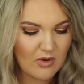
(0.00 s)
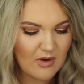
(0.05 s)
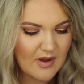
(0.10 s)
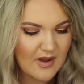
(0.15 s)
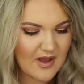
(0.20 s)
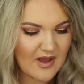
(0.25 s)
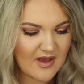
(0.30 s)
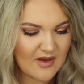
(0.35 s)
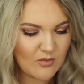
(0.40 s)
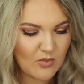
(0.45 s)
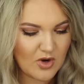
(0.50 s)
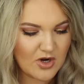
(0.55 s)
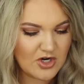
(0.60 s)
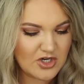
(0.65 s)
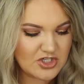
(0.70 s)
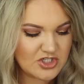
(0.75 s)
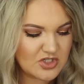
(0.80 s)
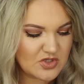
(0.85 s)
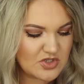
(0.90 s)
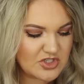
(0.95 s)
uh, one
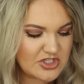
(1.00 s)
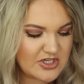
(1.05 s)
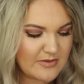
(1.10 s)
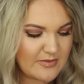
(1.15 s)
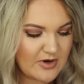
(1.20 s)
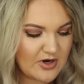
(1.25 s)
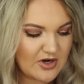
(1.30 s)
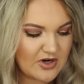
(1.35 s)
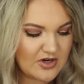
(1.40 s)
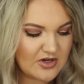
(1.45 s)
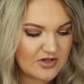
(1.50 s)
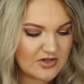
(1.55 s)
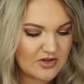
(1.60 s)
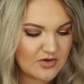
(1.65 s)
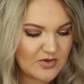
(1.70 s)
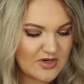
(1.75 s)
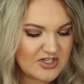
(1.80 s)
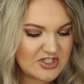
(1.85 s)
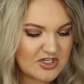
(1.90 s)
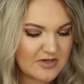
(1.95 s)
or two shimmer,
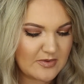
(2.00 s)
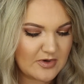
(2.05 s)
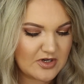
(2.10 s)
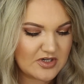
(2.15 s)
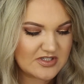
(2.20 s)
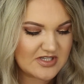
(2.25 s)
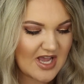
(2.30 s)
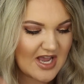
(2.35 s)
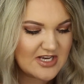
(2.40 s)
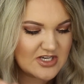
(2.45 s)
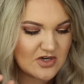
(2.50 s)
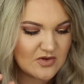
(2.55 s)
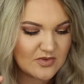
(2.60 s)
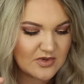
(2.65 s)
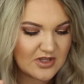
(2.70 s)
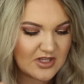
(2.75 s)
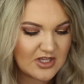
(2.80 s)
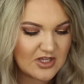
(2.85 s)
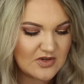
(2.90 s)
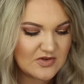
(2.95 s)
three shimmers. I don't
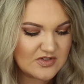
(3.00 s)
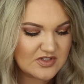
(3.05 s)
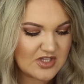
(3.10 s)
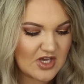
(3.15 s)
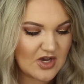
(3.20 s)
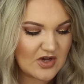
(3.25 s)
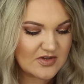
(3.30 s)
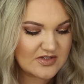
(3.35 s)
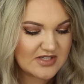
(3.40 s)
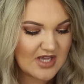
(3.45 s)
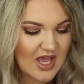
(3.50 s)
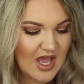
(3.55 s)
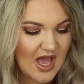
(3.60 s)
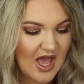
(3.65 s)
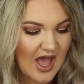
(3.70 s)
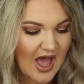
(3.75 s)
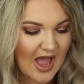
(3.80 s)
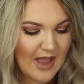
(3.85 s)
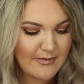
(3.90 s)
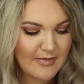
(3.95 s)
really use those.
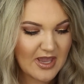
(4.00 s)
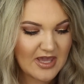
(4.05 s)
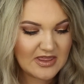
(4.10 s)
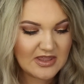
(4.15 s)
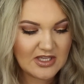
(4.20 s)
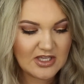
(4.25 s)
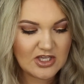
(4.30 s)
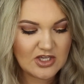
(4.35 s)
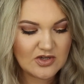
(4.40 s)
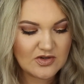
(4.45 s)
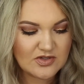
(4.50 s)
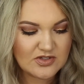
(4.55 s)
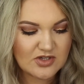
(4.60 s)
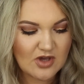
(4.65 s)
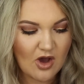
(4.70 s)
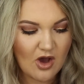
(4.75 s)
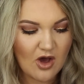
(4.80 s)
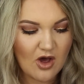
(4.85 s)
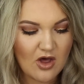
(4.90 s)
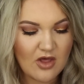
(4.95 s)
I mainly use
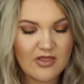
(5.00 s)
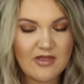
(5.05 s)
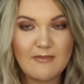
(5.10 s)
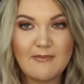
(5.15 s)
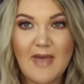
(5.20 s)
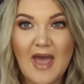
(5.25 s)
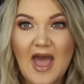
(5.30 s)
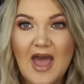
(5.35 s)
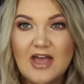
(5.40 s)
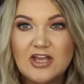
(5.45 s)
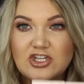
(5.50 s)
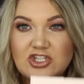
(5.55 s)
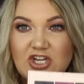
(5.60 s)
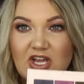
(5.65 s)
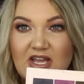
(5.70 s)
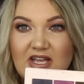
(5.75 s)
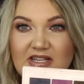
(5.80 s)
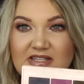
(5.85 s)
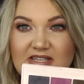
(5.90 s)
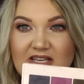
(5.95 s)
all the matte
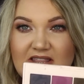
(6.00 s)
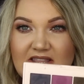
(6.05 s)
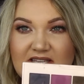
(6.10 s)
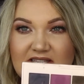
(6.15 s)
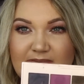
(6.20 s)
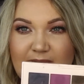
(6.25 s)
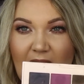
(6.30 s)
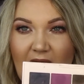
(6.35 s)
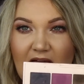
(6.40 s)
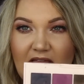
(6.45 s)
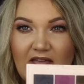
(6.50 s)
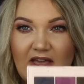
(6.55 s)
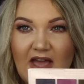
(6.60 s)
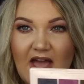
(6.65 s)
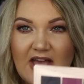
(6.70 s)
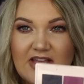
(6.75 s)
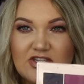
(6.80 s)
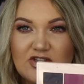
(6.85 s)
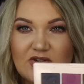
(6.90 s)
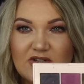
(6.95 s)
shades in this palette,
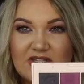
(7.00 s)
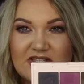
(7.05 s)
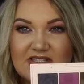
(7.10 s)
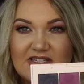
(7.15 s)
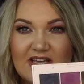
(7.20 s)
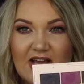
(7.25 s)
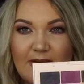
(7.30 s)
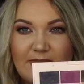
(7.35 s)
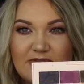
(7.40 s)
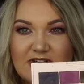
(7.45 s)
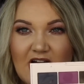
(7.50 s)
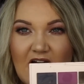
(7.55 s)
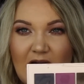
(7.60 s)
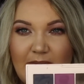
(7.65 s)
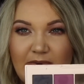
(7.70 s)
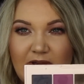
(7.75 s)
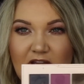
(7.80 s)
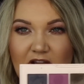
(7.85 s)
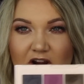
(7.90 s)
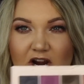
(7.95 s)
as you can see up
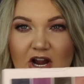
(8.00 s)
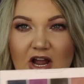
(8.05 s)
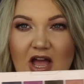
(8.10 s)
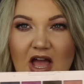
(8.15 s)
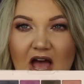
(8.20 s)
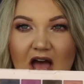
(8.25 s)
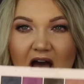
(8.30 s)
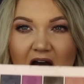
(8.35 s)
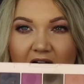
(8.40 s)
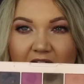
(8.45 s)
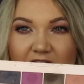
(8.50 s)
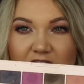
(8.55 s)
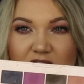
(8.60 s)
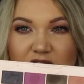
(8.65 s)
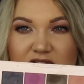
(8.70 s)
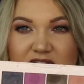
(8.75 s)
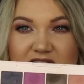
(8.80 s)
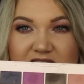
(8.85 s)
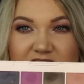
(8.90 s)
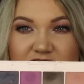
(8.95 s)
top here. I
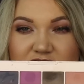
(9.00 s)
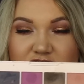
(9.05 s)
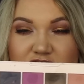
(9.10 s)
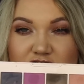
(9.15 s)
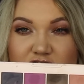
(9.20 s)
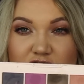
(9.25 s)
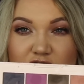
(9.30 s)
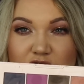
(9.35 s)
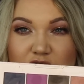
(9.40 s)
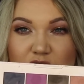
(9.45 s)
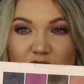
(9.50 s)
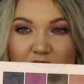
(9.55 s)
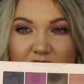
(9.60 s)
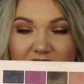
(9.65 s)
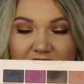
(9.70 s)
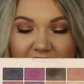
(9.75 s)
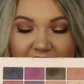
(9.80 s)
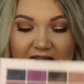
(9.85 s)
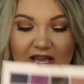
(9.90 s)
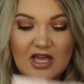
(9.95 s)
use these two
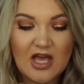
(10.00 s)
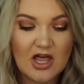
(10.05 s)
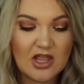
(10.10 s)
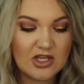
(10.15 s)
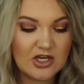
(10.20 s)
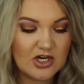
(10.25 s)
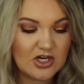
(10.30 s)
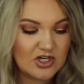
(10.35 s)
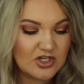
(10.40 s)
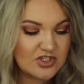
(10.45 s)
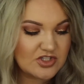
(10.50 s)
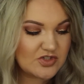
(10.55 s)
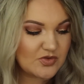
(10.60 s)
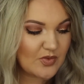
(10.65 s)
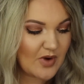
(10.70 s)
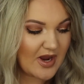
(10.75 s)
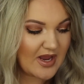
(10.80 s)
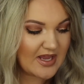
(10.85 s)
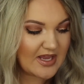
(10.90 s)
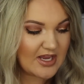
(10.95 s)
light colors
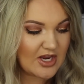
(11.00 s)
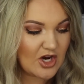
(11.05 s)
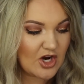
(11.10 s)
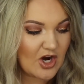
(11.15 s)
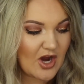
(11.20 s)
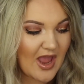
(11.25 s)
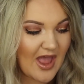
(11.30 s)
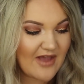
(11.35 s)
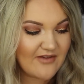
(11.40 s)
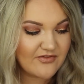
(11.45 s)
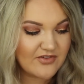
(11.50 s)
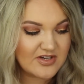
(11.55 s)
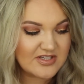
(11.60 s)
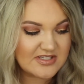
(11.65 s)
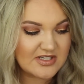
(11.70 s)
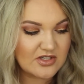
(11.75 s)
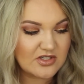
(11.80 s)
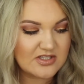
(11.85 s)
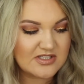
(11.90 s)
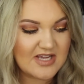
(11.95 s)
right here every
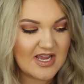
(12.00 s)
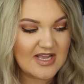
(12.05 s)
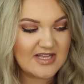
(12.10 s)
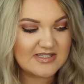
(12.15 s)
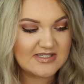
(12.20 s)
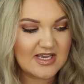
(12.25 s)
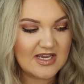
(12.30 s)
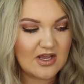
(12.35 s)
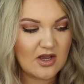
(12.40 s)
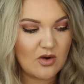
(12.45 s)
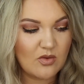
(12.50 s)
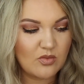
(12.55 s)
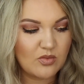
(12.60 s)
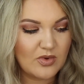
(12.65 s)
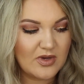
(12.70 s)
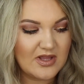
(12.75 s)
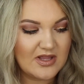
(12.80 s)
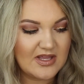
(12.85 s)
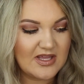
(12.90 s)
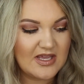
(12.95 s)
single day. It's like a
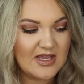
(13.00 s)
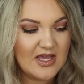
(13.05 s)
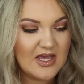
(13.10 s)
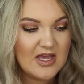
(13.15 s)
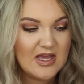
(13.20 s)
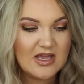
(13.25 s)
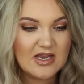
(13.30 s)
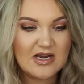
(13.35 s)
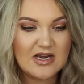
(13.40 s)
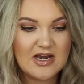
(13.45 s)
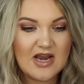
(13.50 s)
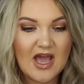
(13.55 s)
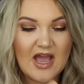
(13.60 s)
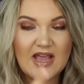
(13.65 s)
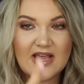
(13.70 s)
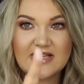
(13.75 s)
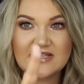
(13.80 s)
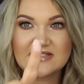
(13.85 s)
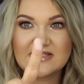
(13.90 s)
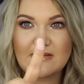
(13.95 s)
really
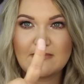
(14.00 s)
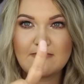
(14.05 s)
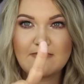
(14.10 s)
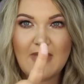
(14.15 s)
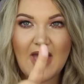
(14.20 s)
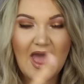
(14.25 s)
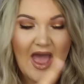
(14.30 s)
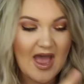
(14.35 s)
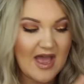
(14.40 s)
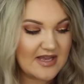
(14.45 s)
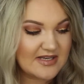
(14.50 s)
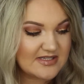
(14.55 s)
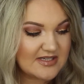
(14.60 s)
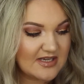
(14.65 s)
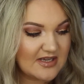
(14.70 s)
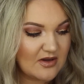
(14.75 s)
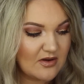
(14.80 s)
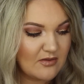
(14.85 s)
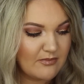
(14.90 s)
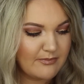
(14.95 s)
nice matte
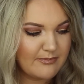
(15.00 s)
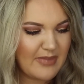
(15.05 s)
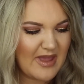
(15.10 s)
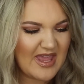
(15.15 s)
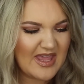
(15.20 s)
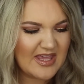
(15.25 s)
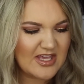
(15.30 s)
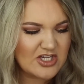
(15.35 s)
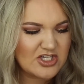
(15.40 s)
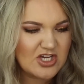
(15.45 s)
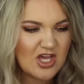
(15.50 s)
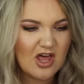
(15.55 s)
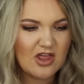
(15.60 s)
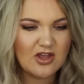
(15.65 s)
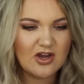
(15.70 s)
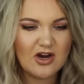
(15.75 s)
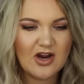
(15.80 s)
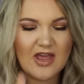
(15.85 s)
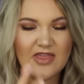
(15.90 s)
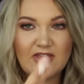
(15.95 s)
pinkish
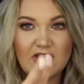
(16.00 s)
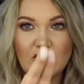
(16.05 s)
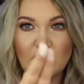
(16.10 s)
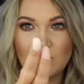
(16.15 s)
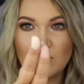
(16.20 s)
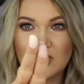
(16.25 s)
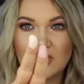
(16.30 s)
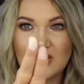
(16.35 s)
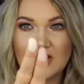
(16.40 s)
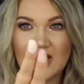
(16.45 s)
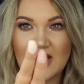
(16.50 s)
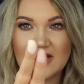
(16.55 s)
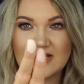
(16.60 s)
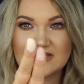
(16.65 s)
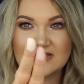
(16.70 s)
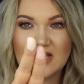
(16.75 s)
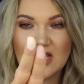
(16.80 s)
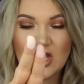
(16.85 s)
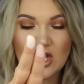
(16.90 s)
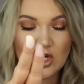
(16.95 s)
color and then a really
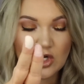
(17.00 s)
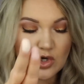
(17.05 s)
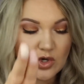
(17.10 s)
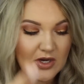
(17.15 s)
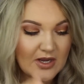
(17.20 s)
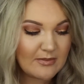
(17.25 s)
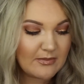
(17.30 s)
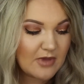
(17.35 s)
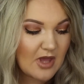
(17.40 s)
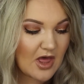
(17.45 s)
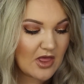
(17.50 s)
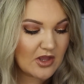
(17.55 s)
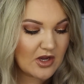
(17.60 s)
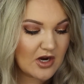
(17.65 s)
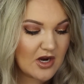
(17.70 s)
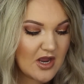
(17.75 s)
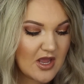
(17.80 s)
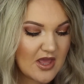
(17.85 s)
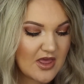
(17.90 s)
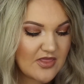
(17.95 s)
nice cream
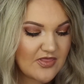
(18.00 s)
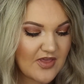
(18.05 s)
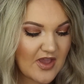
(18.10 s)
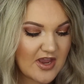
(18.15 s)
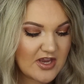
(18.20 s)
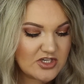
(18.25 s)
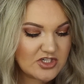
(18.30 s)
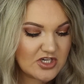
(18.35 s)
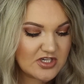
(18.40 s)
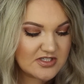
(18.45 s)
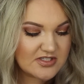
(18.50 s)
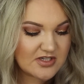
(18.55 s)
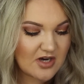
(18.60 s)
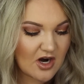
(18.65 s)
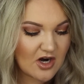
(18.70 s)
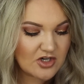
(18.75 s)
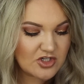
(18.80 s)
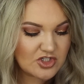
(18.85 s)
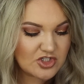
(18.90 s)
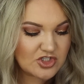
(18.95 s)
color. They just
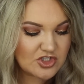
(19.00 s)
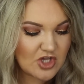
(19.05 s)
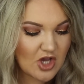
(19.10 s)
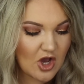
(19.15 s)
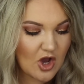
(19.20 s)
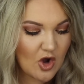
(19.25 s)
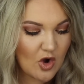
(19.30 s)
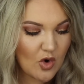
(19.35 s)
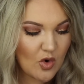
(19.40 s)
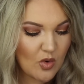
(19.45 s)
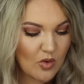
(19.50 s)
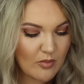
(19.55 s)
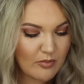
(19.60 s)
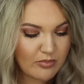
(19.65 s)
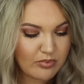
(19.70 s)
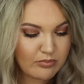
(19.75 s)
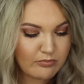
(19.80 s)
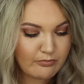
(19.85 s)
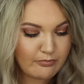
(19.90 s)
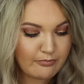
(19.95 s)
are
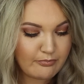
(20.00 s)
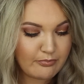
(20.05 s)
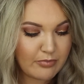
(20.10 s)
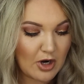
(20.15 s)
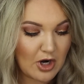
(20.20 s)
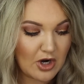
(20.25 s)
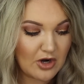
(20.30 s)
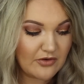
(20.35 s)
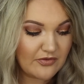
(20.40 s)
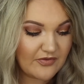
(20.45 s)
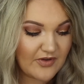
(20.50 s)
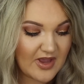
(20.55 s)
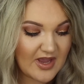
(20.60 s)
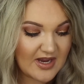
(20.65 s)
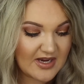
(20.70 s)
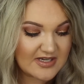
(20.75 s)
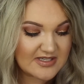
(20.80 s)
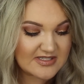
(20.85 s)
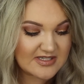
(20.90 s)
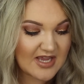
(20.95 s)
so
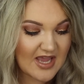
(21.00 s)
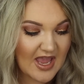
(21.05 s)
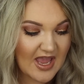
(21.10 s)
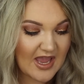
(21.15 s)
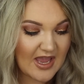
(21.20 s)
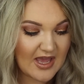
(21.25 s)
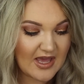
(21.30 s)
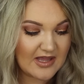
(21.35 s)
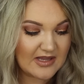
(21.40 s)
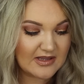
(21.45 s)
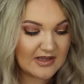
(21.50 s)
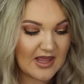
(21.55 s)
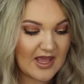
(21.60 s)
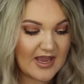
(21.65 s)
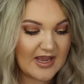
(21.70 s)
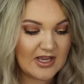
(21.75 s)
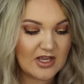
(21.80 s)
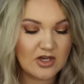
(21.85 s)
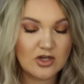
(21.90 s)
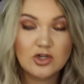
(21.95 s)
perfect and
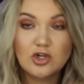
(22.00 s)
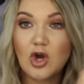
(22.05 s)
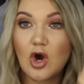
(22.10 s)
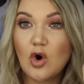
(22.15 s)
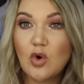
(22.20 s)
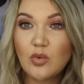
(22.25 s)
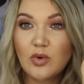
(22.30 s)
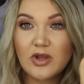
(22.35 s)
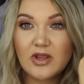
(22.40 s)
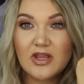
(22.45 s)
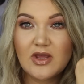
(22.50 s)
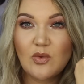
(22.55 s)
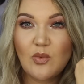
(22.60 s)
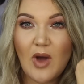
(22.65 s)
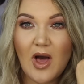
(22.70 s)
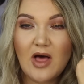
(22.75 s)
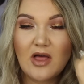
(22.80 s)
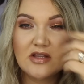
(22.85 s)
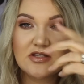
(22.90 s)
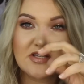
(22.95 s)
like go really
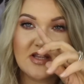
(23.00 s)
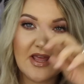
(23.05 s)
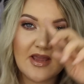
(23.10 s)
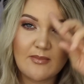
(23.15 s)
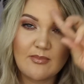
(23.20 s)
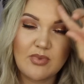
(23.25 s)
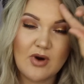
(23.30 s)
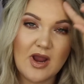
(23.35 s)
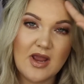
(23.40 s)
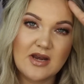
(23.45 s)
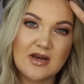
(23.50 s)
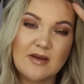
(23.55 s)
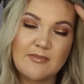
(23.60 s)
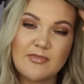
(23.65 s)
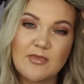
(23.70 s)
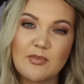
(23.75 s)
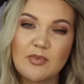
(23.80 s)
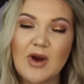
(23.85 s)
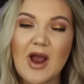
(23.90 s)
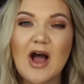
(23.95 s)
well to like brighten
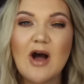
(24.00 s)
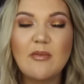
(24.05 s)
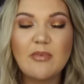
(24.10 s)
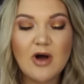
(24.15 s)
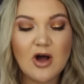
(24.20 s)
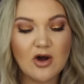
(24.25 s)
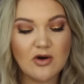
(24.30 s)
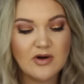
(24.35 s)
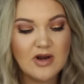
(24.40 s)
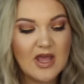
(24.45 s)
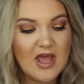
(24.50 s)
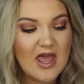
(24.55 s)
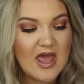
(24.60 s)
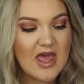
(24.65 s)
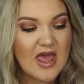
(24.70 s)
up the brow bone.